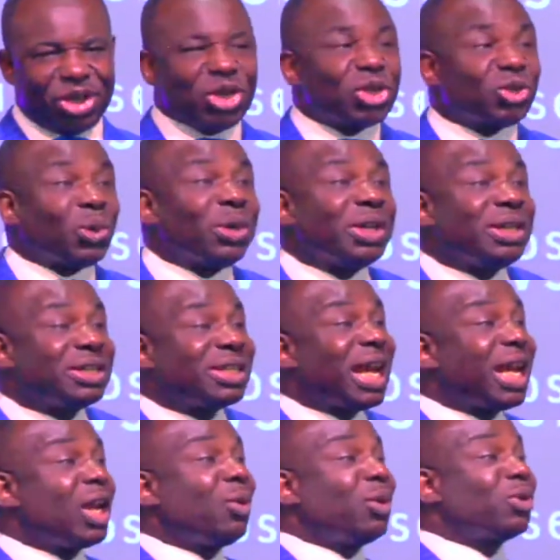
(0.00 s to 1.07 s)
So he
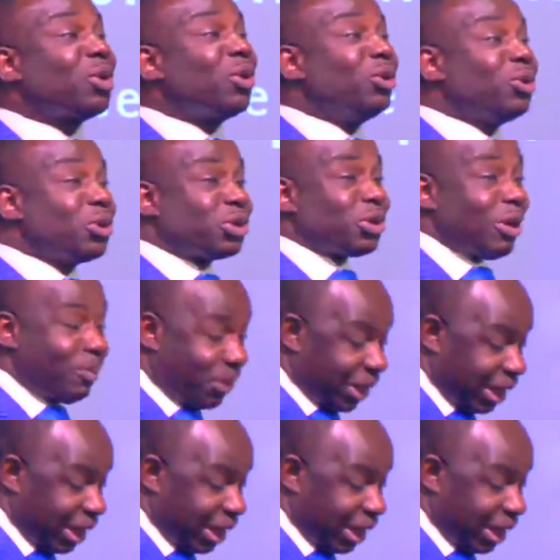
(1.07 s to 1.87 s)
decided he was going to do something.